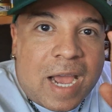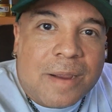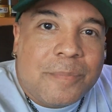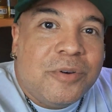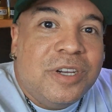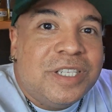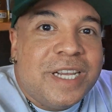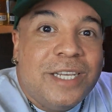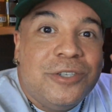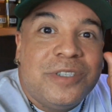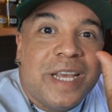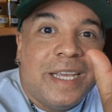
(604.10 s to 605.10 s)
I
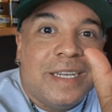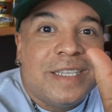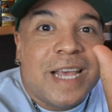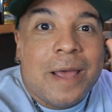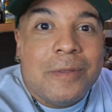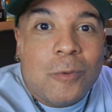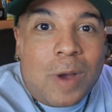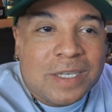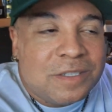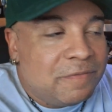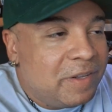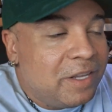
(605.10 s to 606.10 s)
appreciate you taking time to
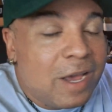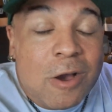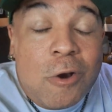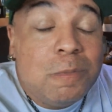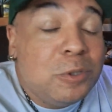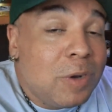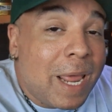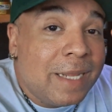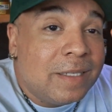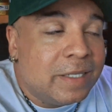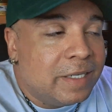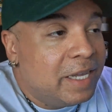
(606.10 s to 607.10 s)
watch the video. I hope you
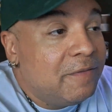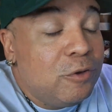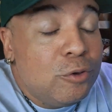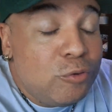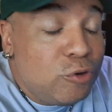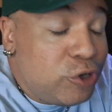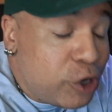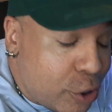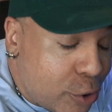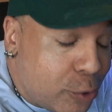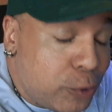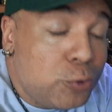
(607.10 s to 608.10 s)
liked it. If you
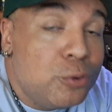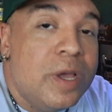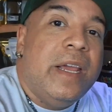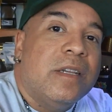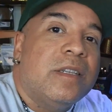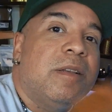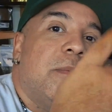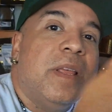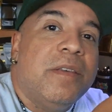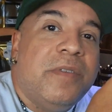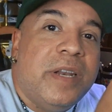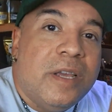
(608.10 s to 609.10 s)
do, here's some
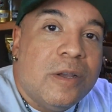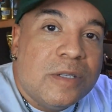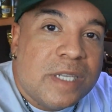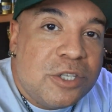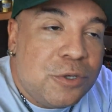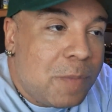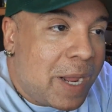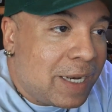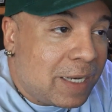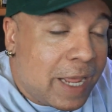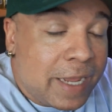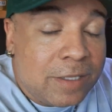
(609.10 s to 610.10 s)
other videos that you might
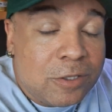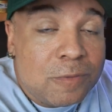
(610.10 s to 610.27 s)
like.